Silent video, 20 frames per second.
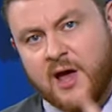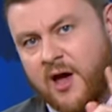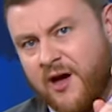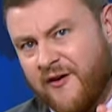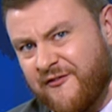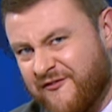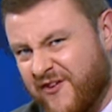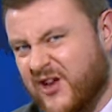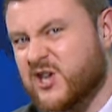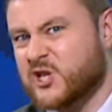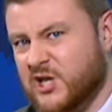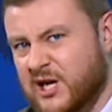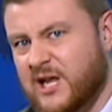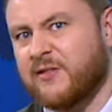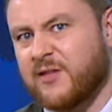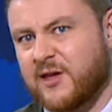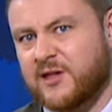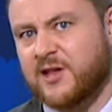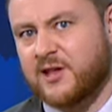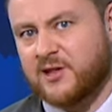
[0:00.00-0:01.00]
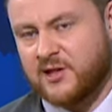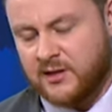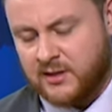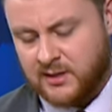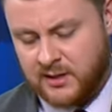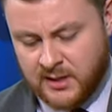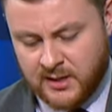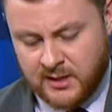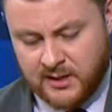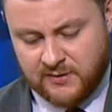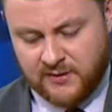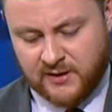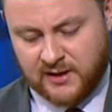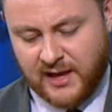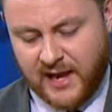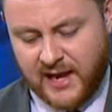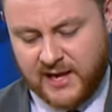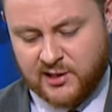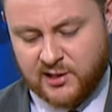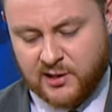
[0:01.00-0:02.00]
officially this isn't the
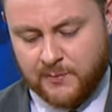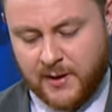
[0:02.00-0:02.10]
case.